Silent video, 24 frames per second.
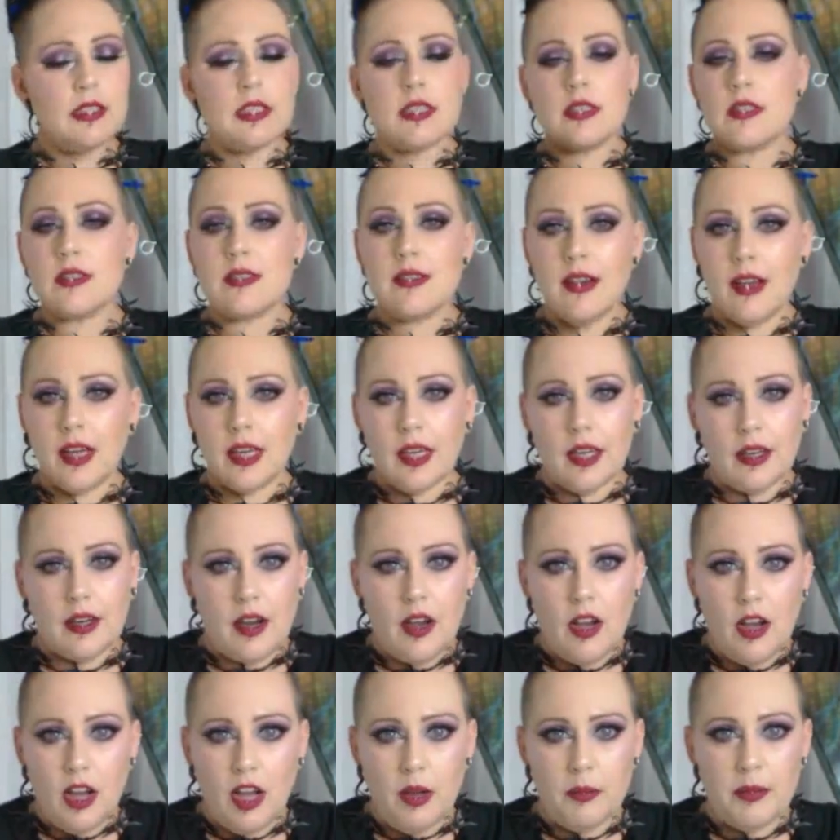Now, this is not a
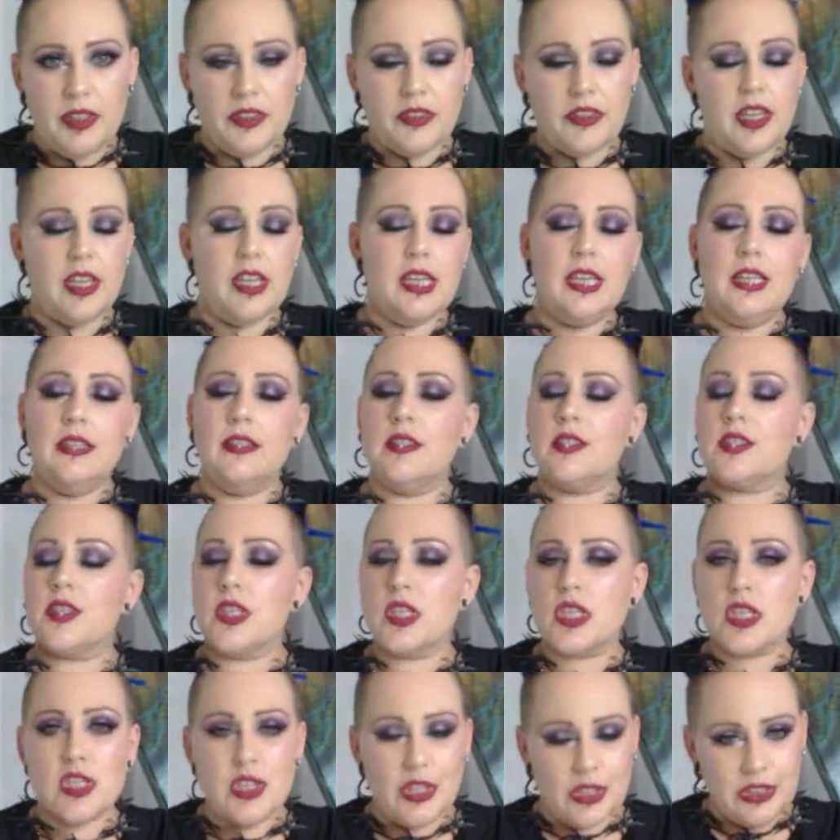common thing, and this
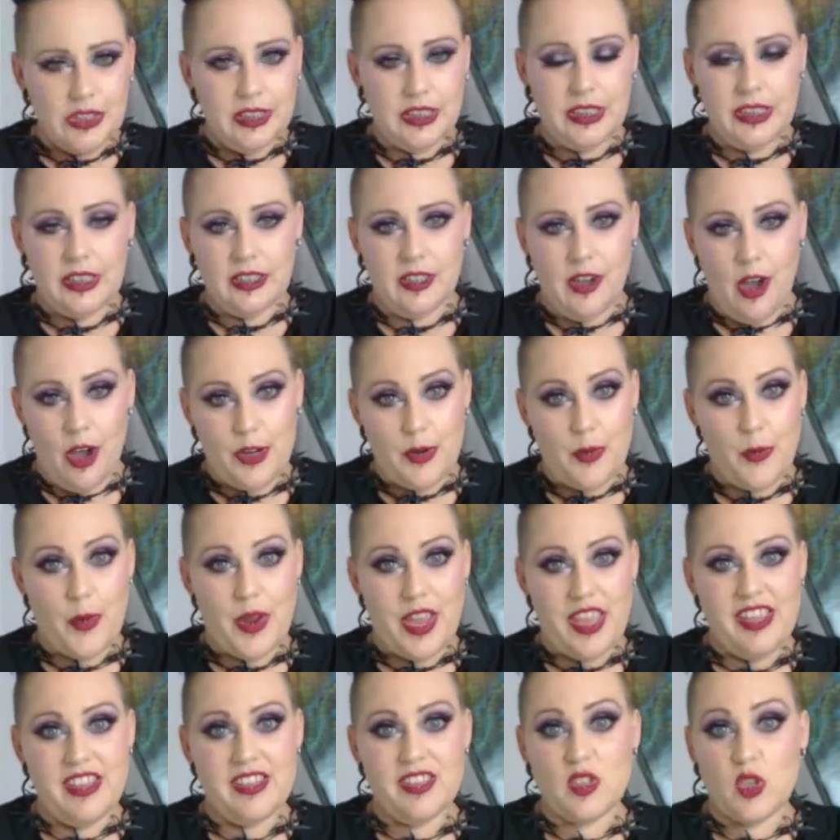is certainly not a
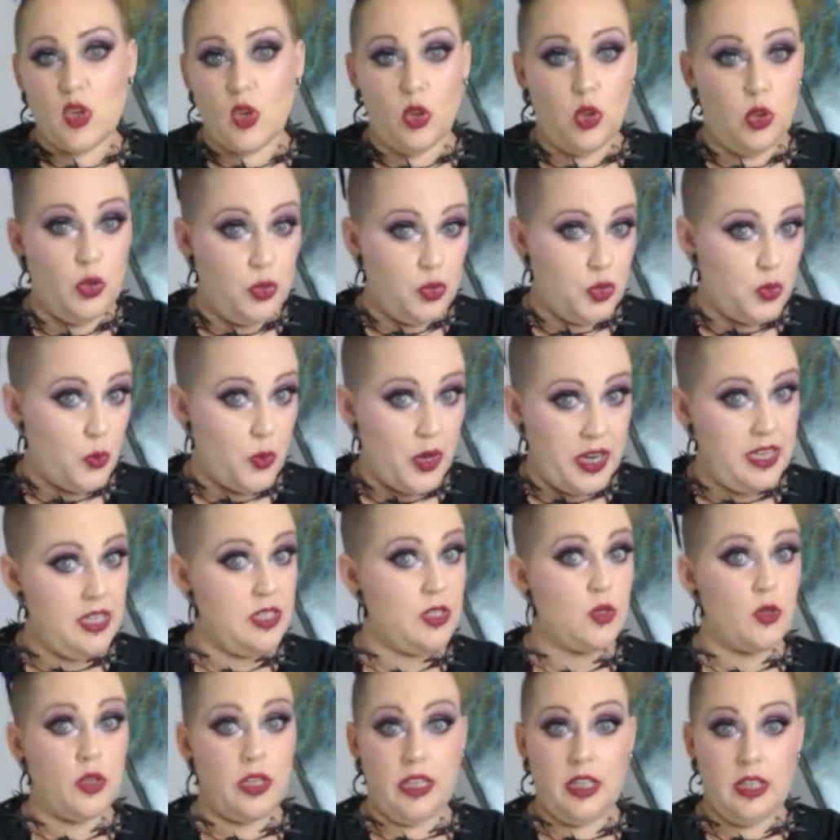way to lose
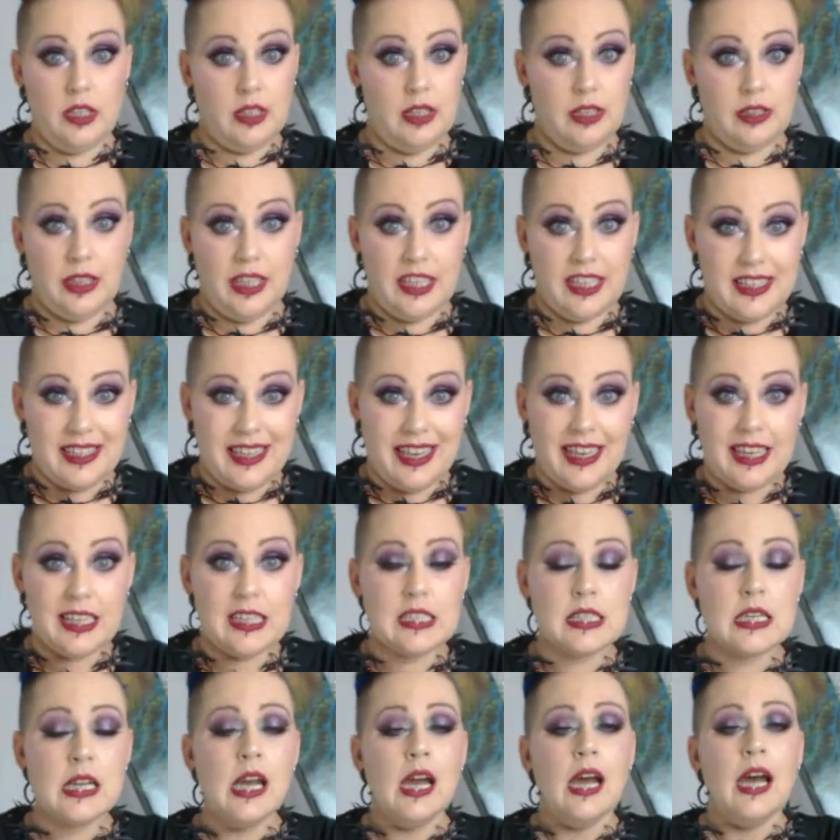weight or anything like
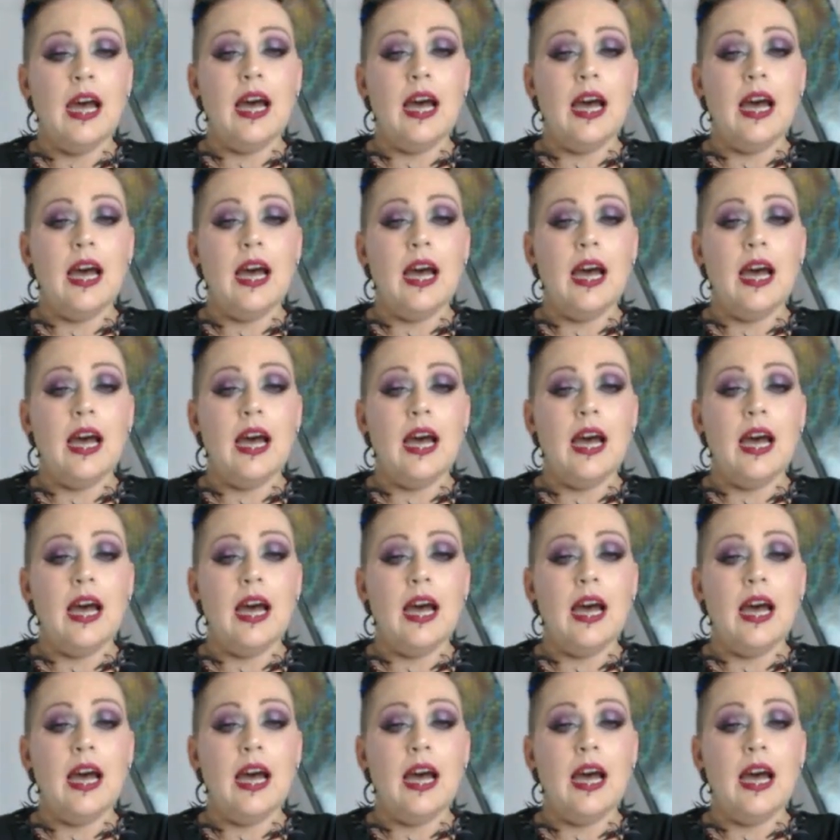that.